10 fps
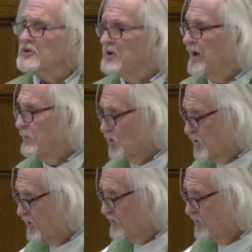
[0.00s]

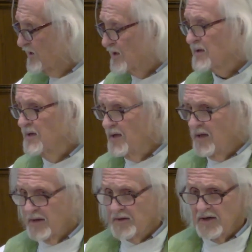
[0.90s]
neighborhood, really,
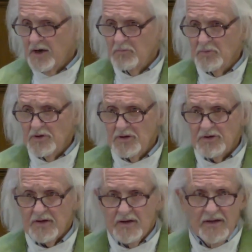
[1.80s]
to help
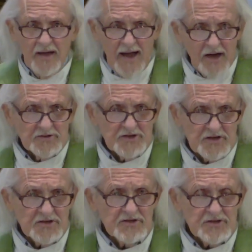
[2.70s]
build
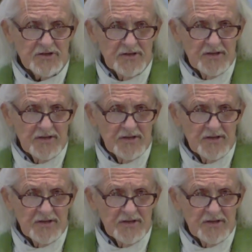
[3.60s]
houses